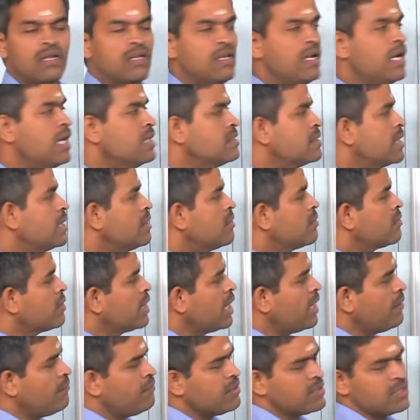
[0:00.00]
let us try to
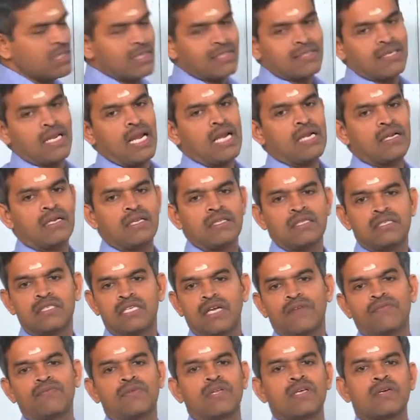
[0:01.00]
revisit slightly the
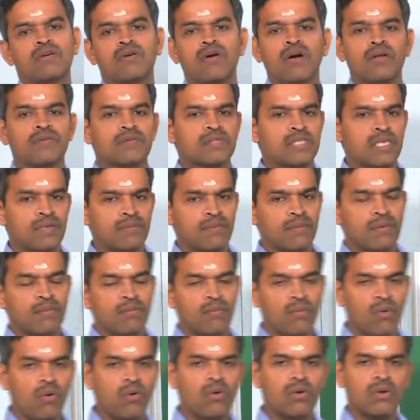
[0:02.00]
safety
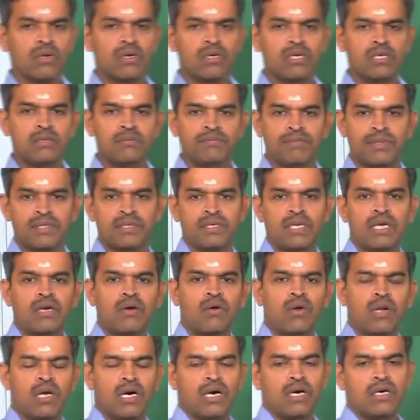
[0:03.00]
concept more in
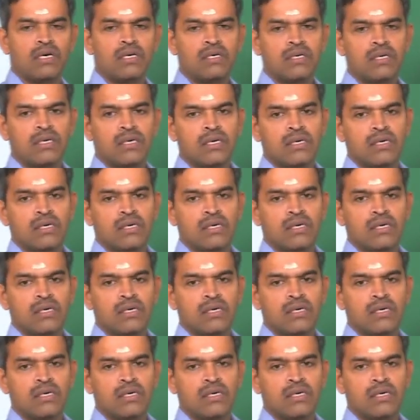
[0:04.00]
particular,